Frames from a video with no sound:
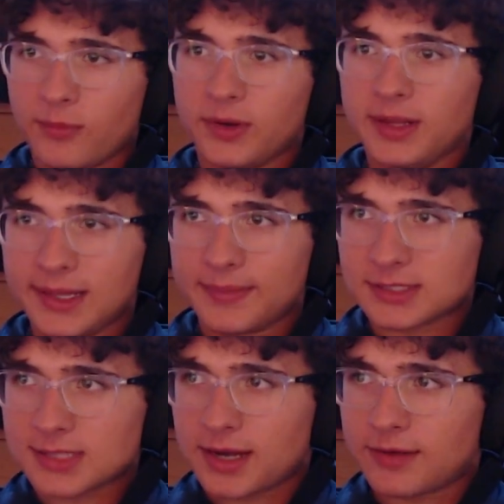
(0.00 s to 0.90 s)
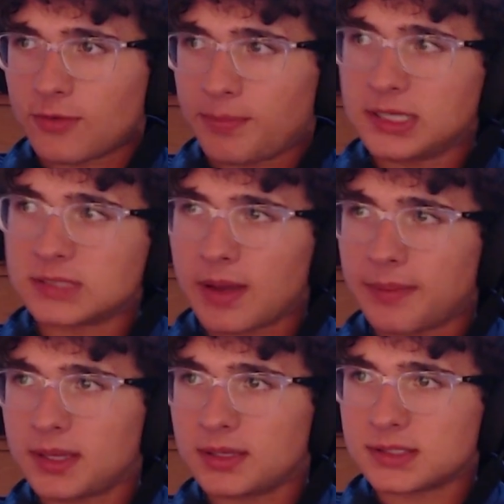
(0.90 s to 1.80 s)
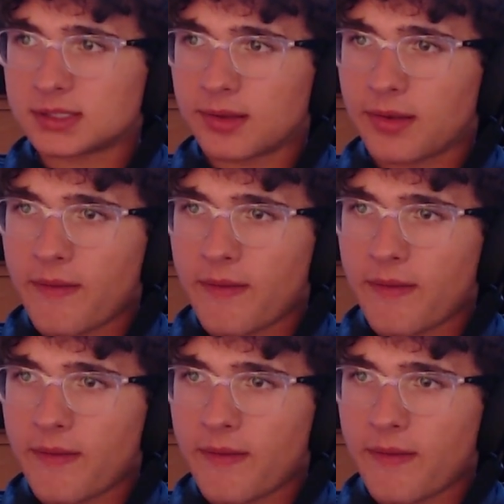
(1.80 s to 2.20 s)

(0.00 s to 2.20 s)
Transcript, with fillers: really am excited for Piece by Piece.